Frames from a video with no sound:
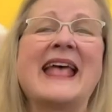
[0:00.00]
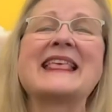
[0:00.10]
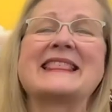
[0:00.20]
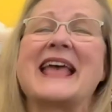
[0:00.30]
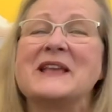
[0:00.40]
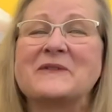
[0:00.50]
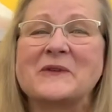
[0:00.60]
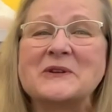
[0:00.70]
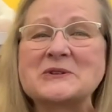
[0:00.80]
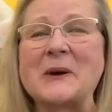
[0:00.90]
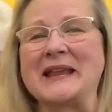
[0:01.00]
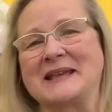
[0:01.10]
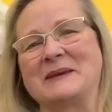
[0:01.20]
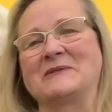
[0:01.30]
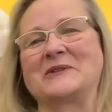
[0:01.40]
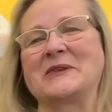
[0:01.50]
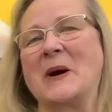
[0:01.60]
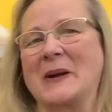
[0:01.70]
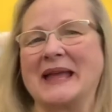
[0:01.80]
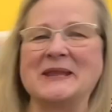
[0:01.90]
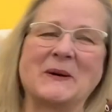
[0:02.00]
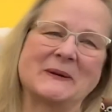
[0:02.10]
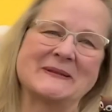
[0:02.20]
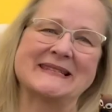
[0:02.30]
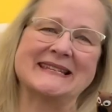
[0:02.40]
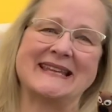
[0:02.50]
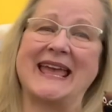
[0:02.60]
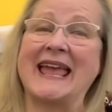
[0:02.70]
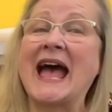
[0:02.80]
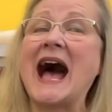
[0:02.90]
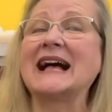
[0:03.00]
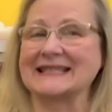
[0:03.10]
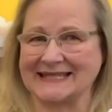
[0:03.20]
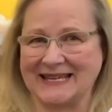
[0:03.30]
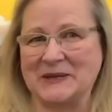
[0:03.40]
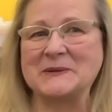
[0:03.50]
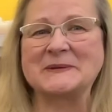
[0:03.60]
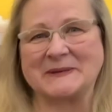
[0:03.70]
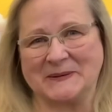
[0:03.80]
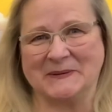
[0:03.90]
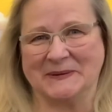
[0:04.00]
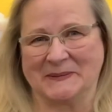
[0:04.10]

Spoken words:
Thank you for joining me for Yoga and Yodels today. I'll see you soon.